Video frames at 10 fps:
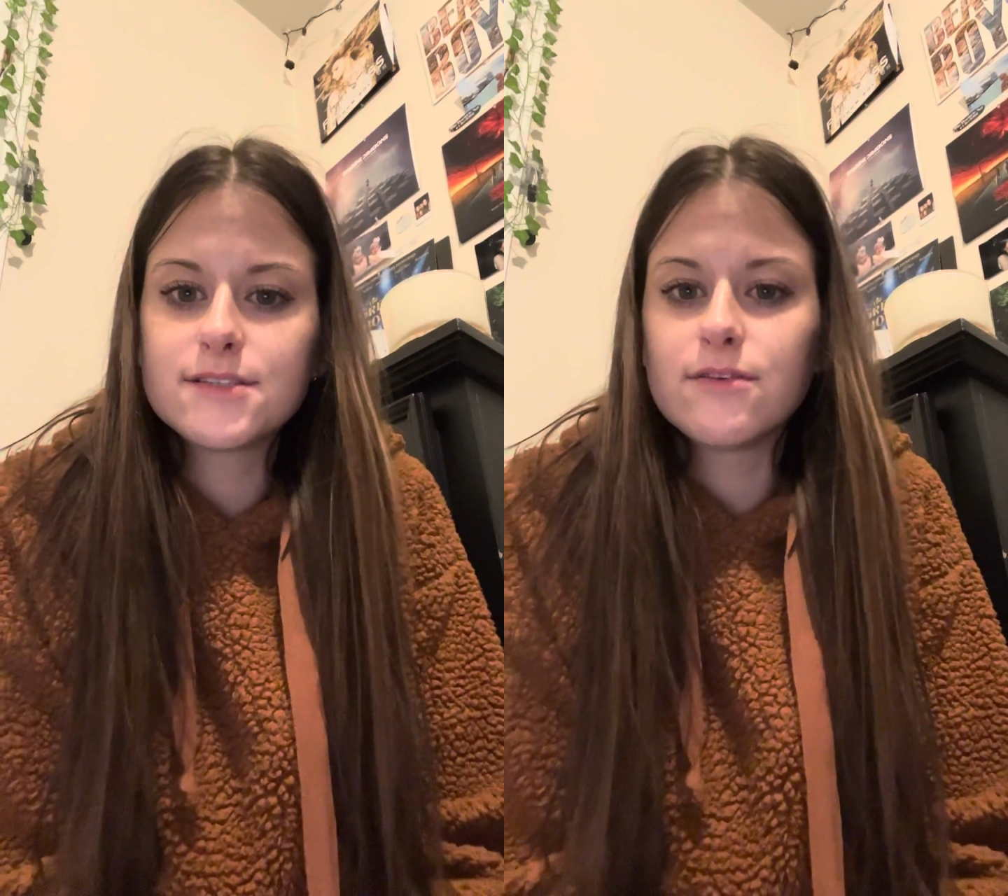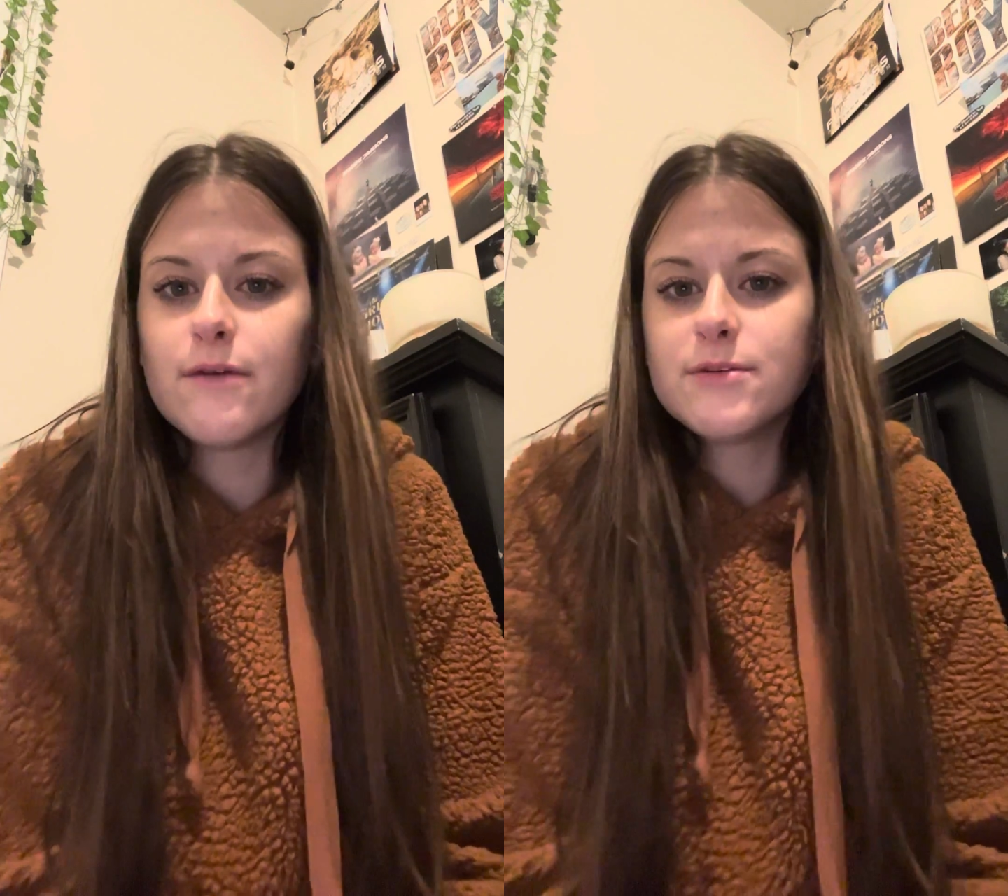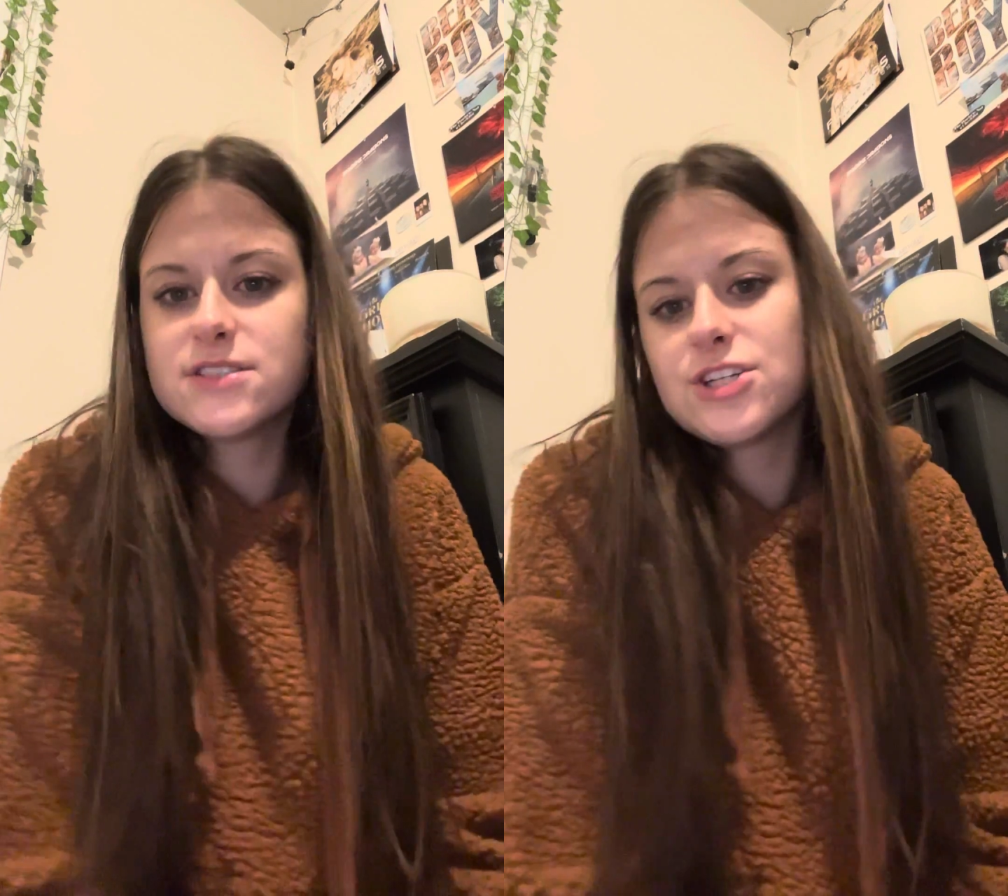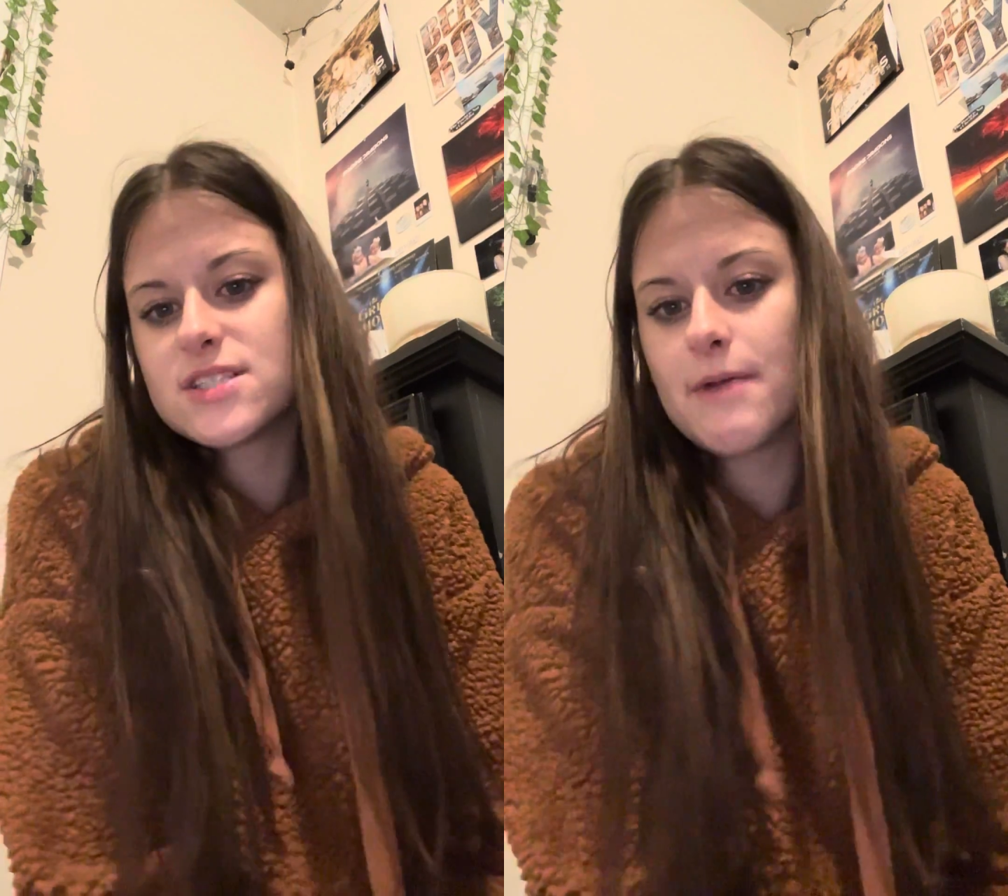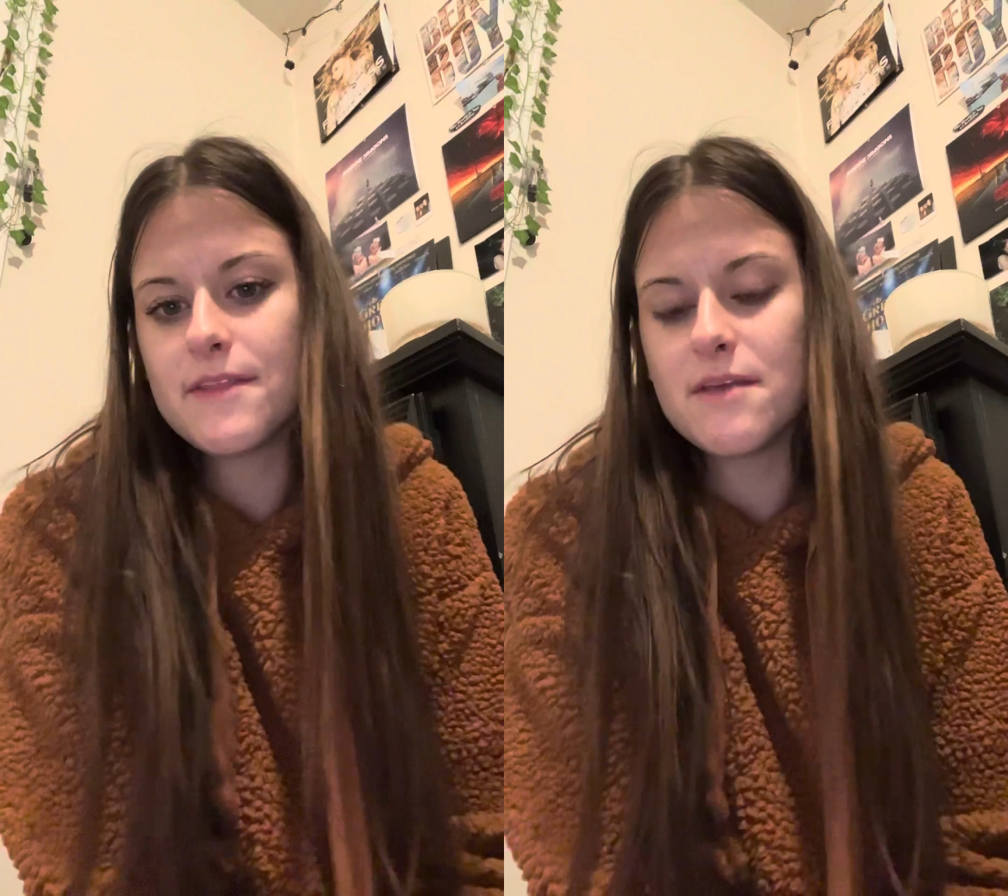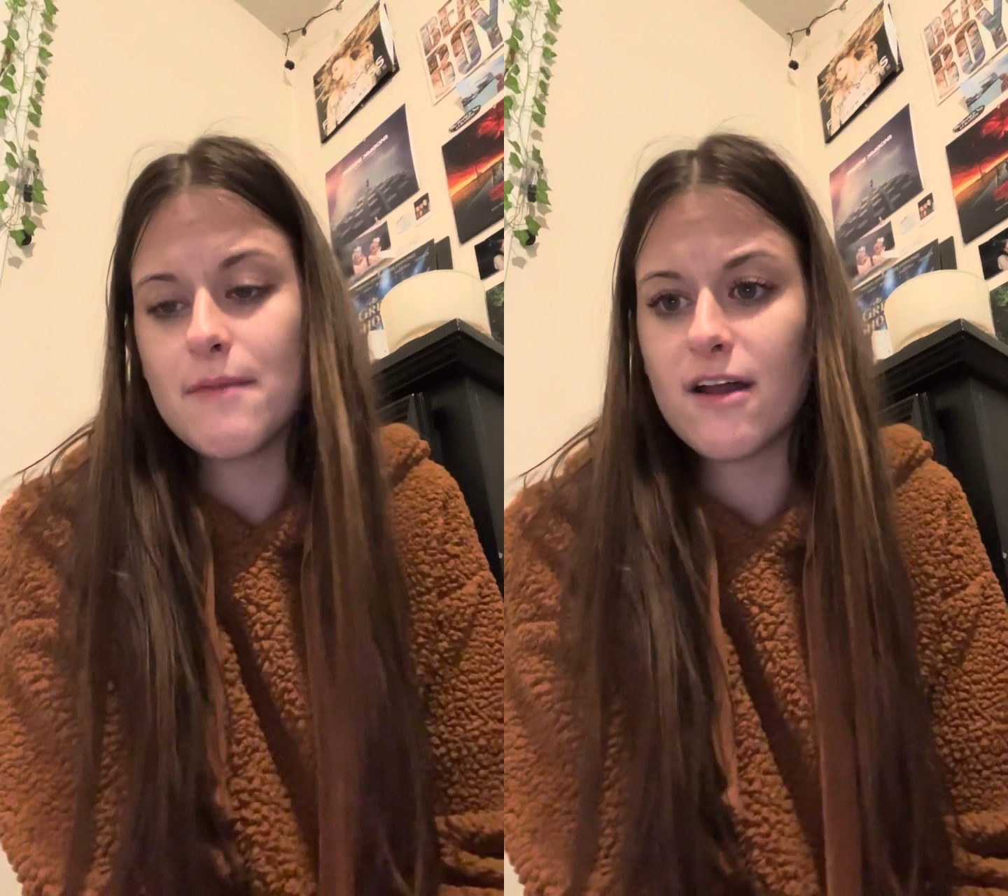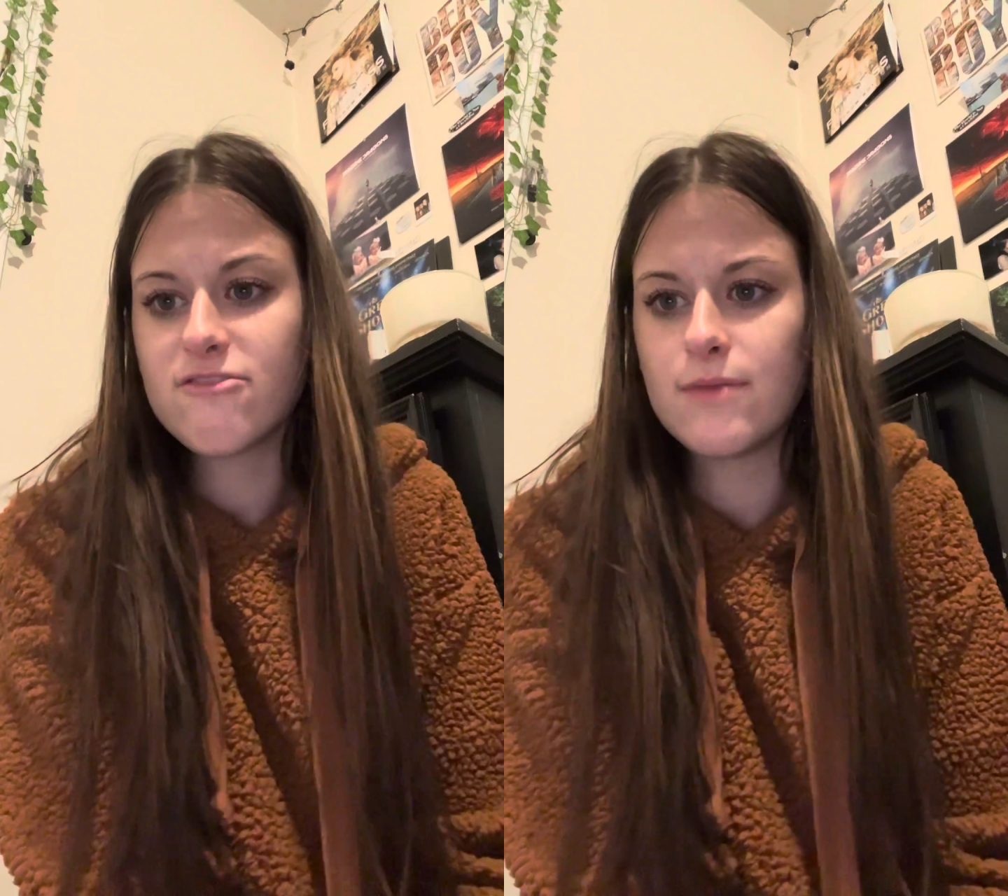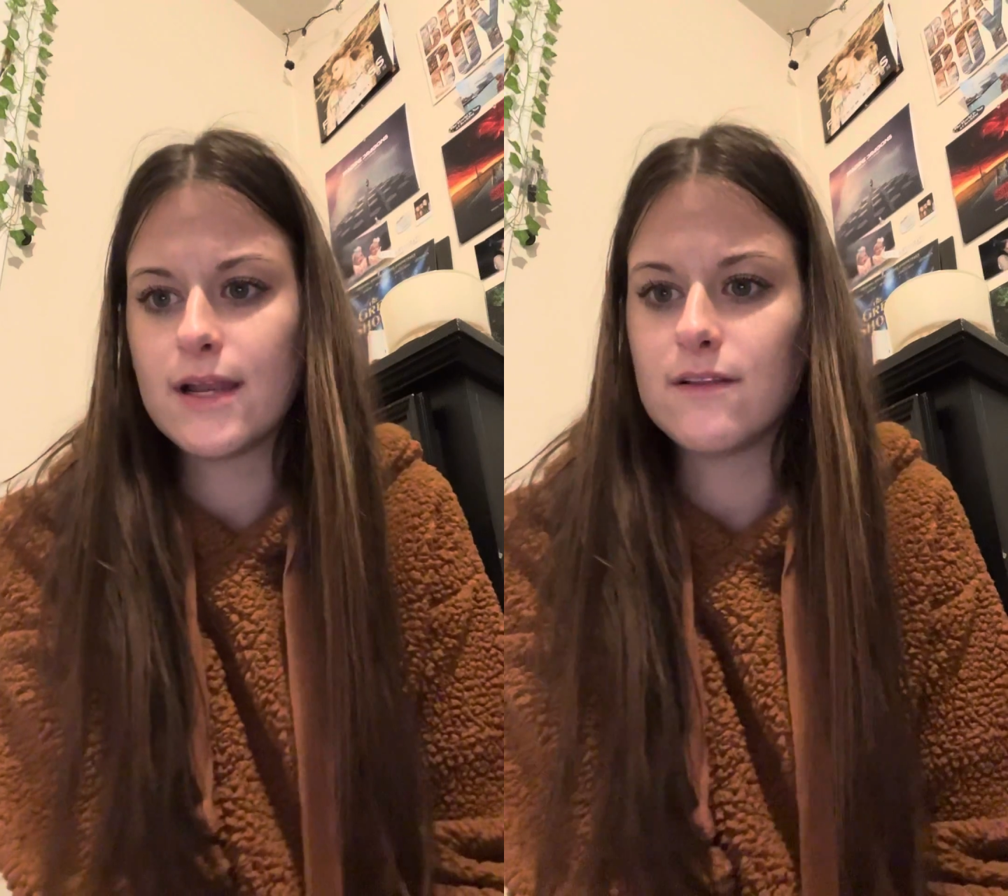So it was just about the amount
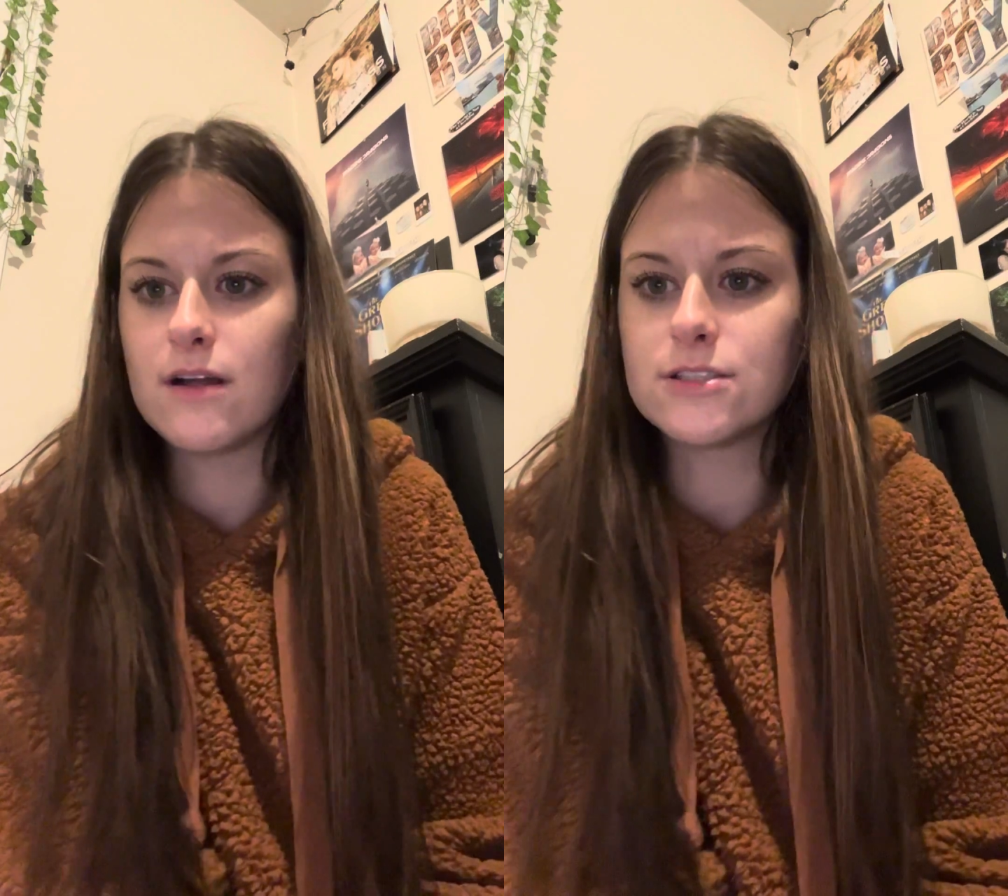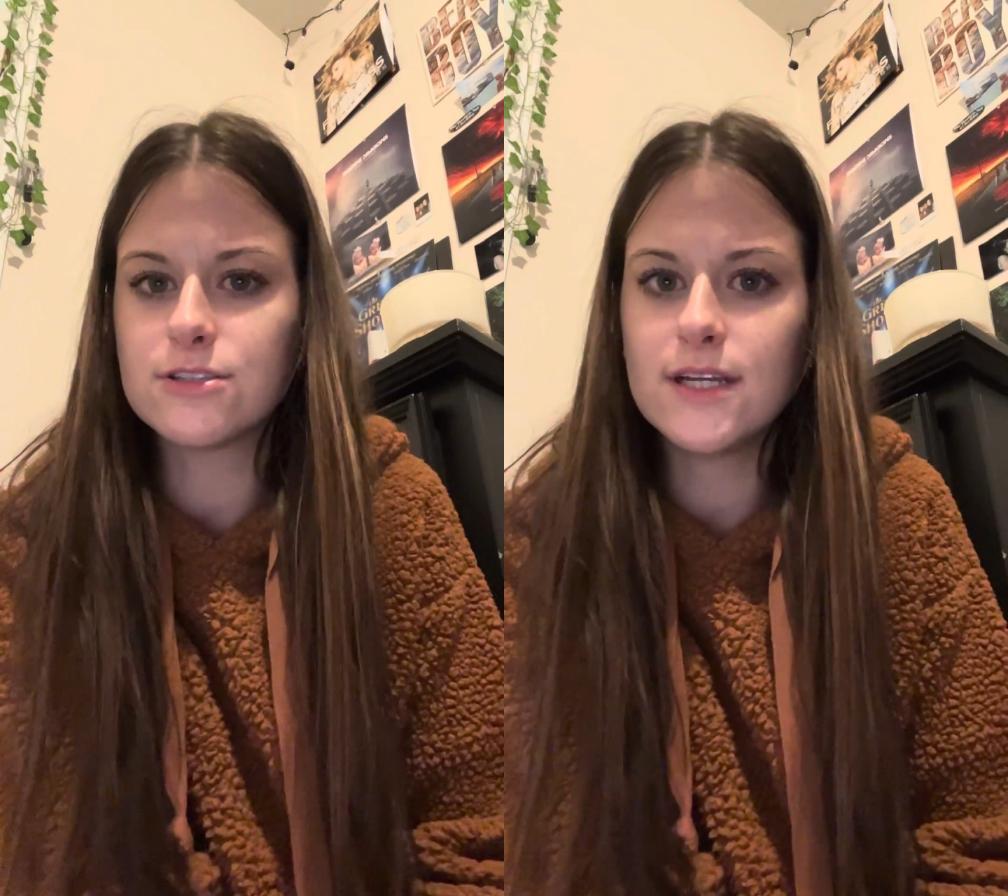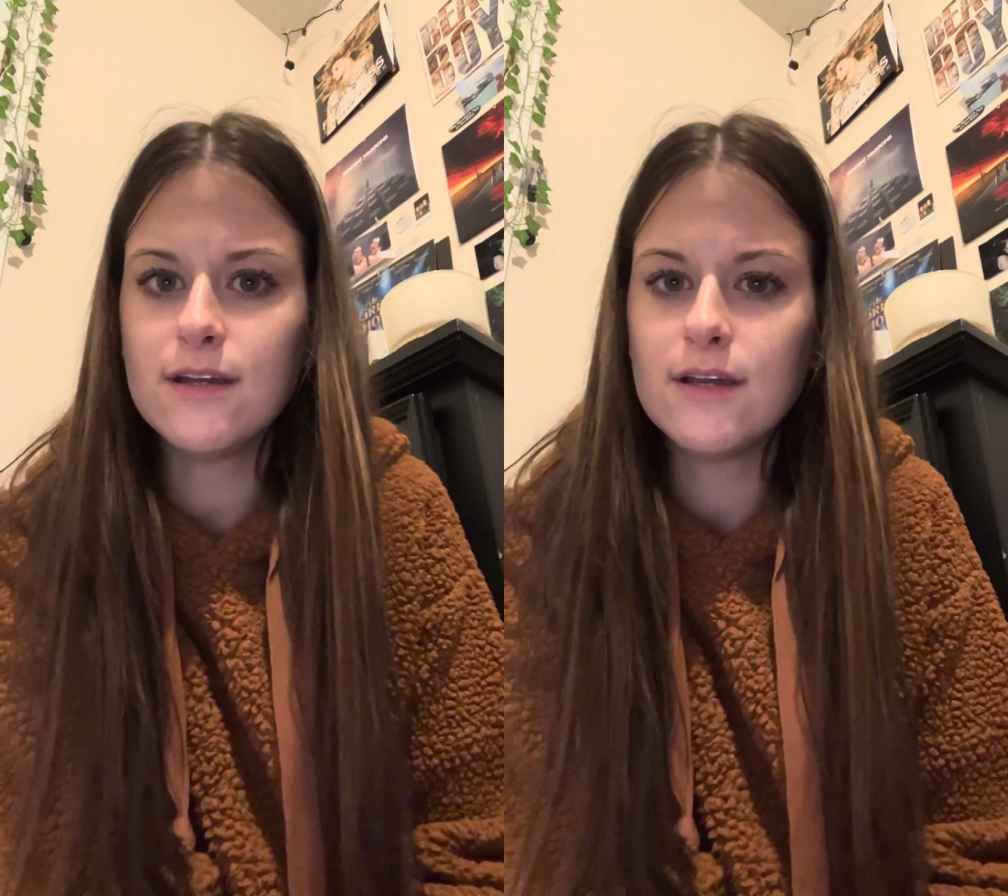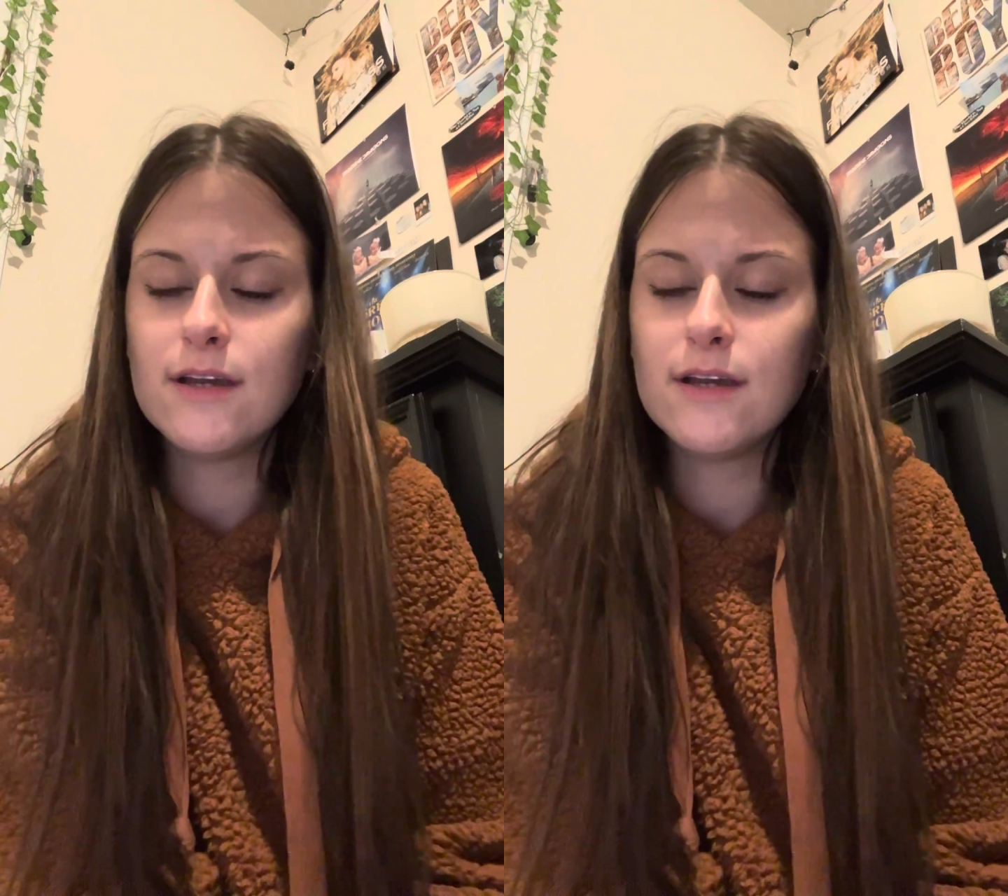of money laundering,